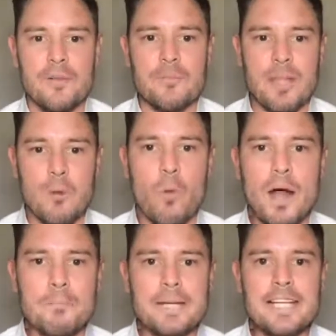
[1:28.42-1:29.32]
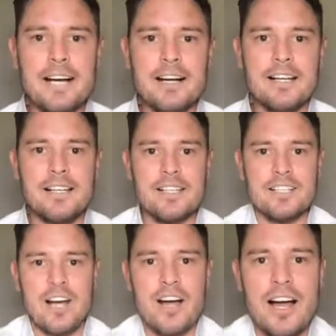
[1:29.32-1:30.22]
1 meter
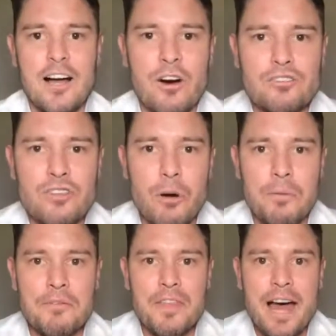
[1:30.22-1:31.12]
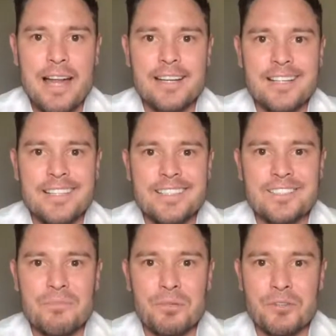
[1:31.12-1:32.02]
on top of that
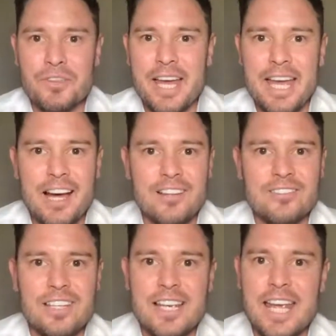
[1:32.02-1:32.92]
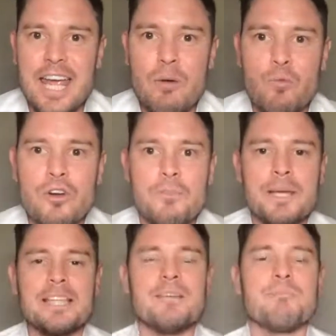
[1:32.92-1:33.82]
to build the house. It would have
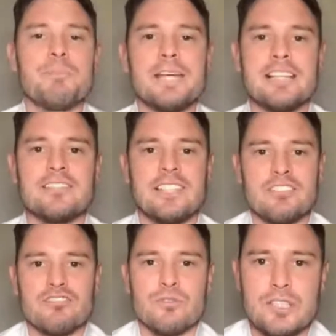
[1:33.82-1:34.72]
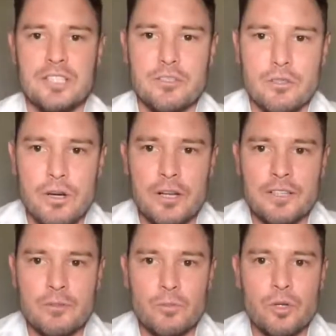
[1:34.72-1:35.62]
been the biggest issue in
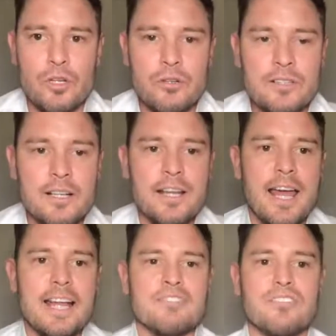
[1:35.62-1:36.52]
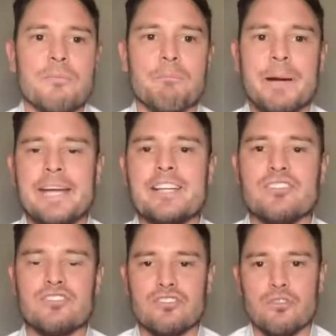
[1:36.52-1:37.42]
the world. And so make
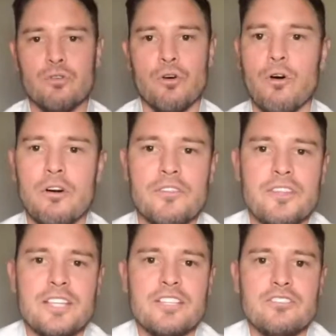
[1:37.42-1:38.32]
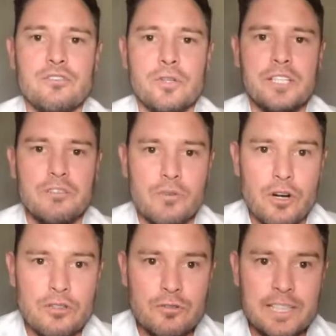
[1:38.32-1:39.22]
sure that you're doing your
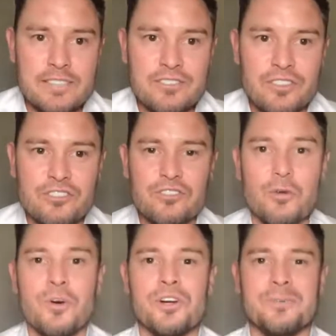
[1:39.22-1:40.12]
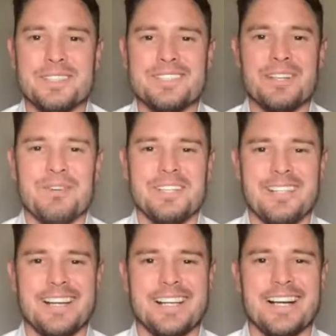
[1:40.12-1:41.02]
own research or working with someone
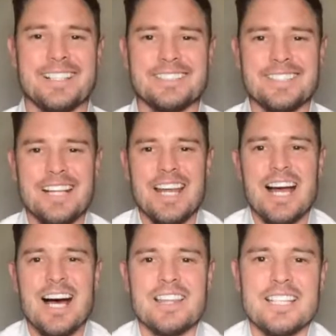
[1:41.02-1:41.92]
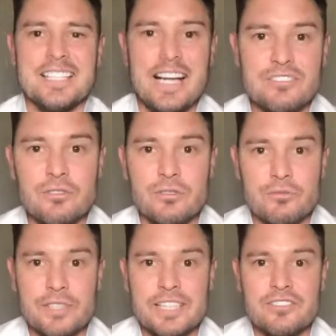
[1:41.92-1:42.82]
like us that does all the
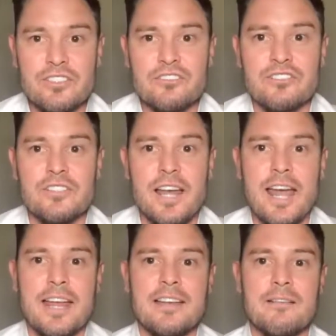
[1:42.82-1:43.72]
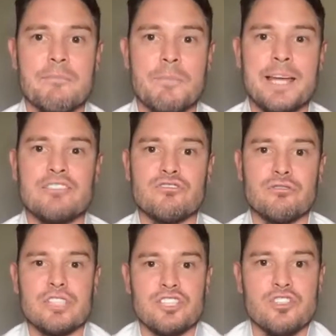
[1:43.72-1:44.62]
research and make
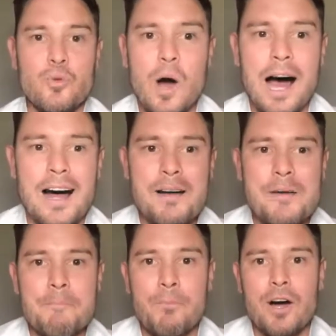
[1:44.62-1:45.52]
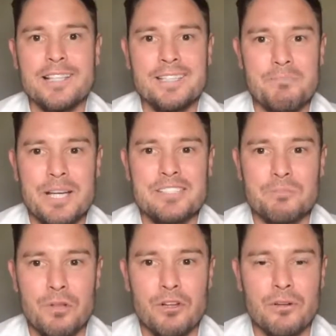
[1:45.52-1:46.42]
sure that you are buying the
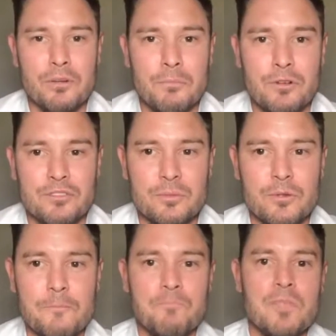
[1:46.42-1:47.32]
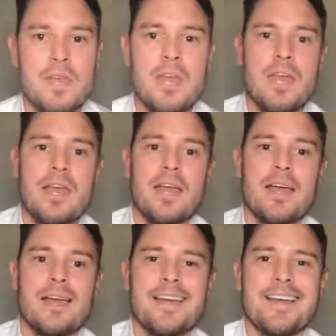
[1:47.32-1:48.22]
best block possible.
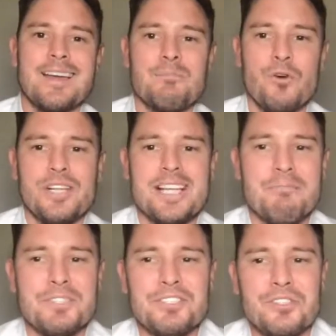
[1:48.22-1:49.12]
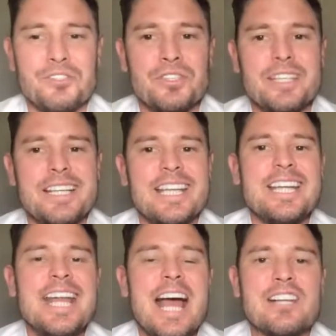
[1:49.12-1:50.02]
Point number 2,
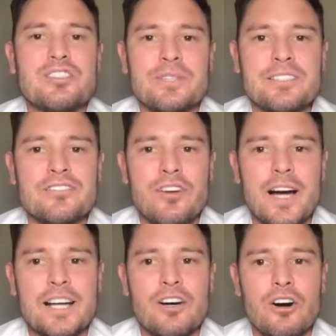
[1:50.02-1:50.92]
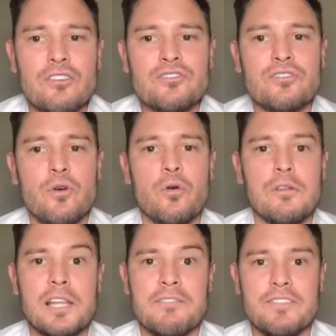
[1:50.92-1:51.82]
inaccurate site costs or
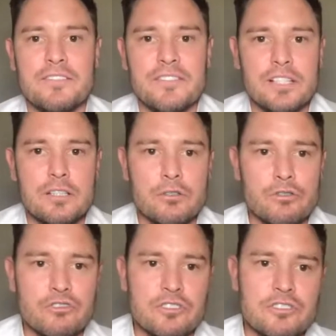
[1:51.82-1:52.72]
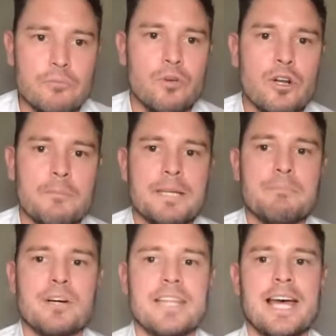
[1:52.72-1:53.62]
level of inclusions. And what I mean
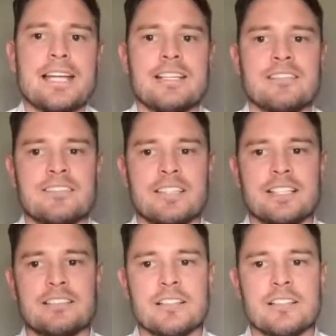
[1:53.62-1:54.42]
by that is that